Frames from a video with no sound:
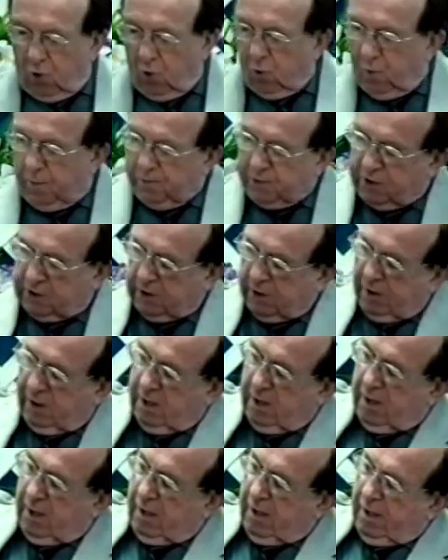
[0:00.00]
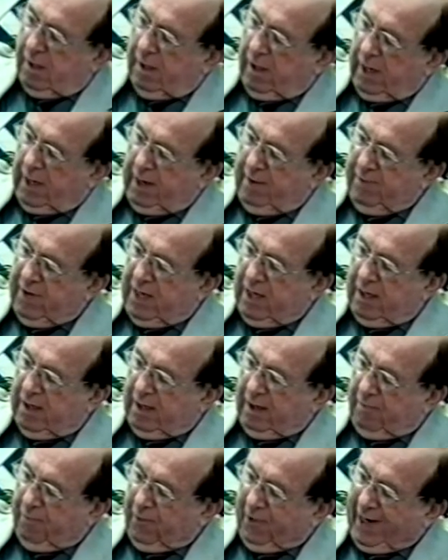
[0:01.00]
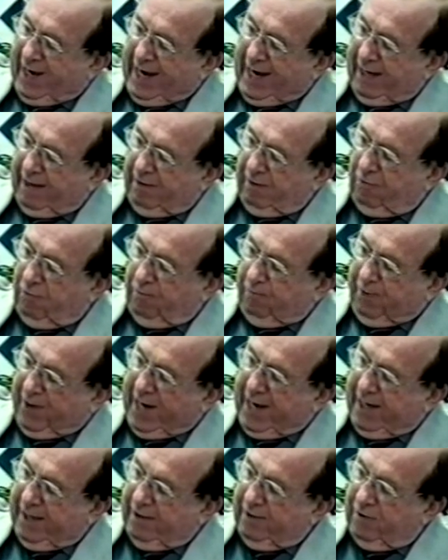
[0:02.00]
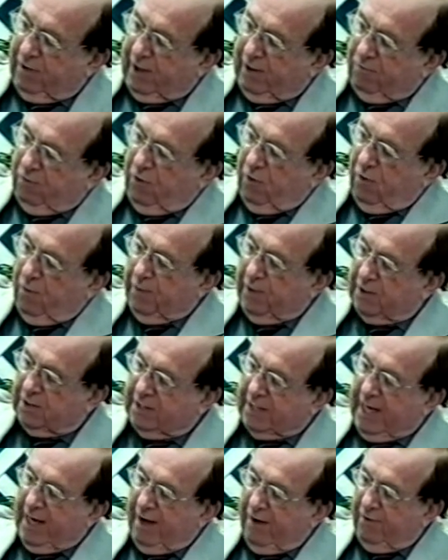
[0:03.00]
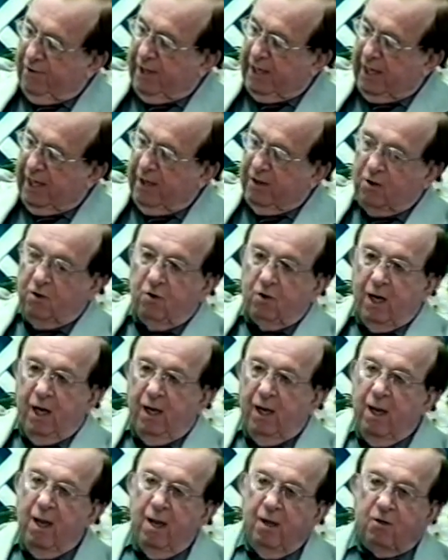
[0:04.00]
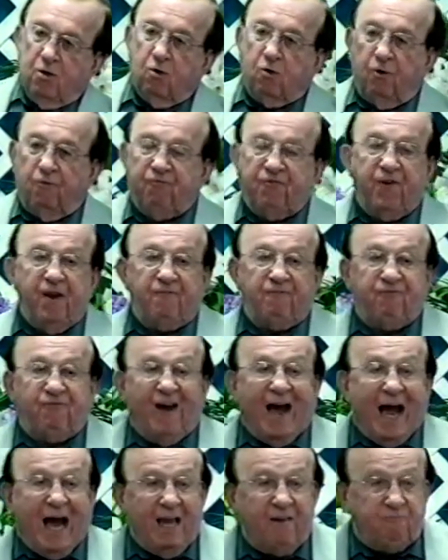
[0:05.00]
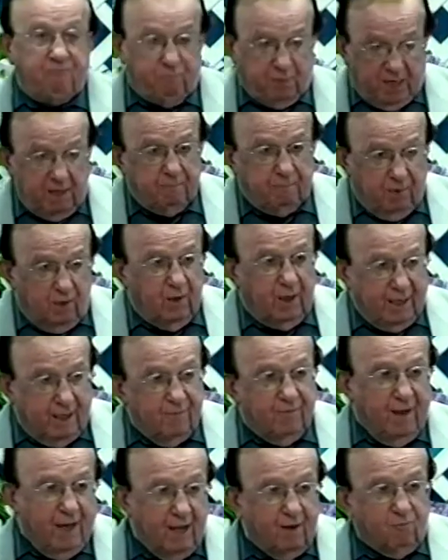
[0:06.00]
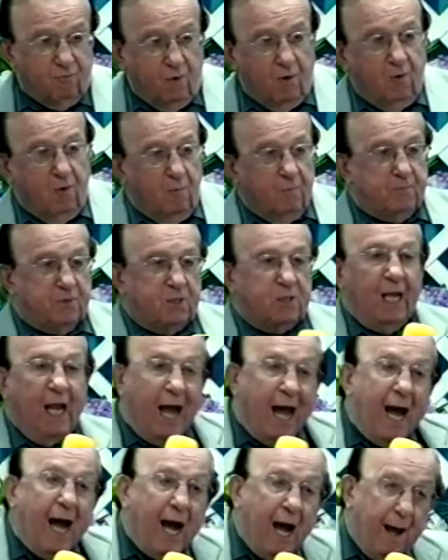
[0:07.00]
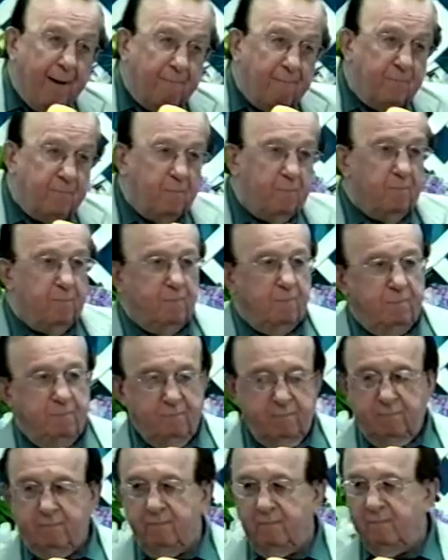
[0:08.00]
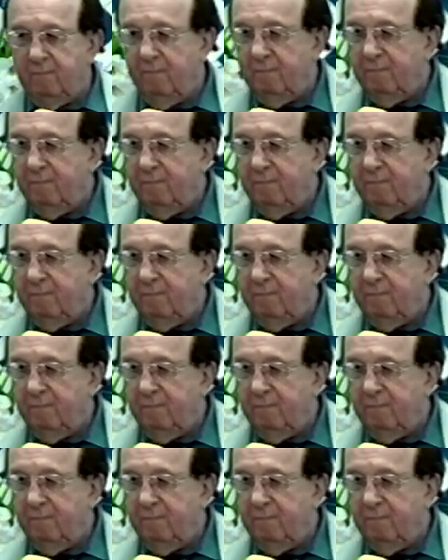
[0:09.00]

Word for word: Now, these robes, I mean, the black part of that robe is down here. You got you could fit five people in that robe's arm.